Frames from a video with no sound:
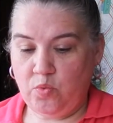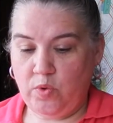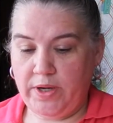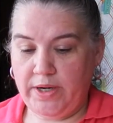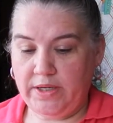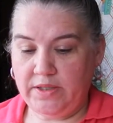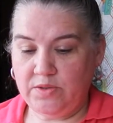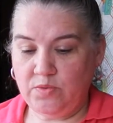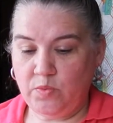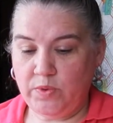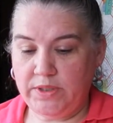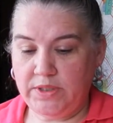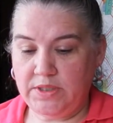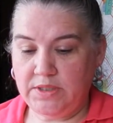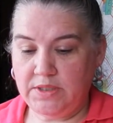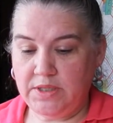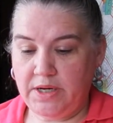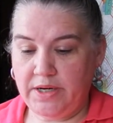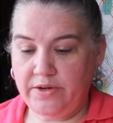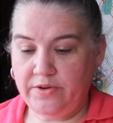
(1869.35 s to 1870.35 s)
What is one
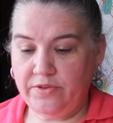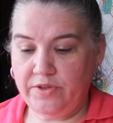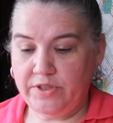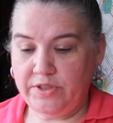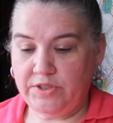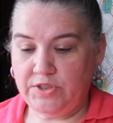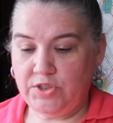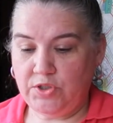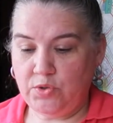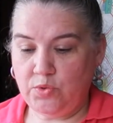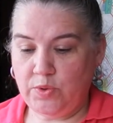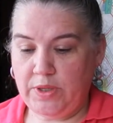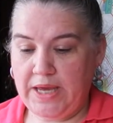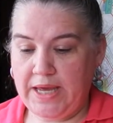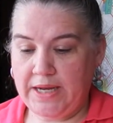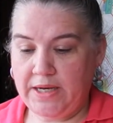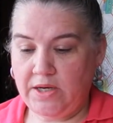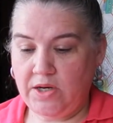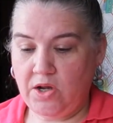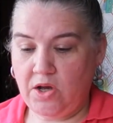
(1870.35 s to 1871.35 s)
designer that you
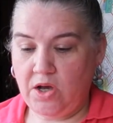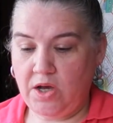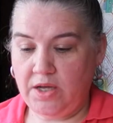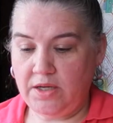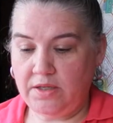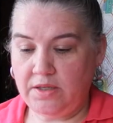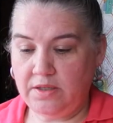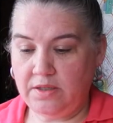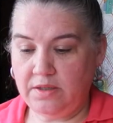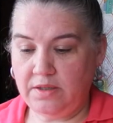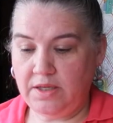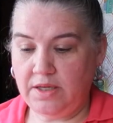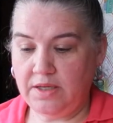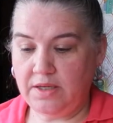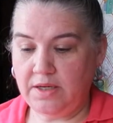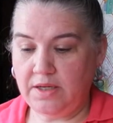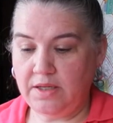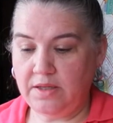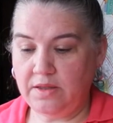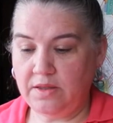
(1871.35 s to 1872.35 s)
cannot
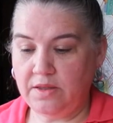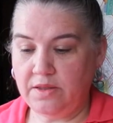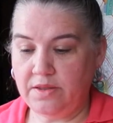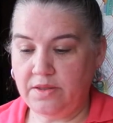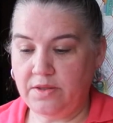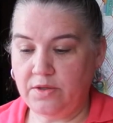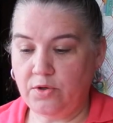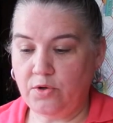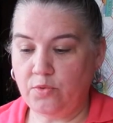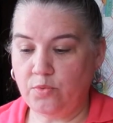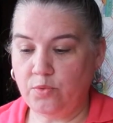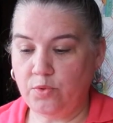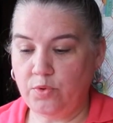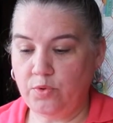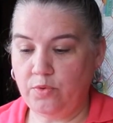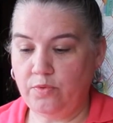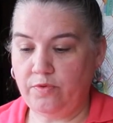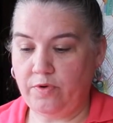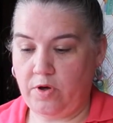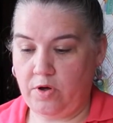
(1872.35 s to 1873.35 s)
get in the
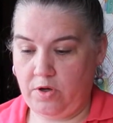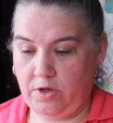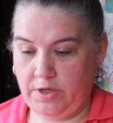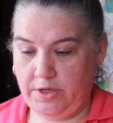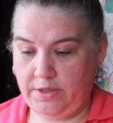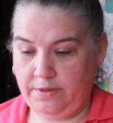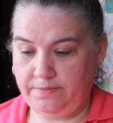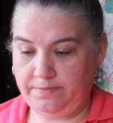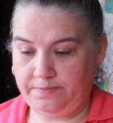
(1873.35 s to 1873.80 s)
groove on?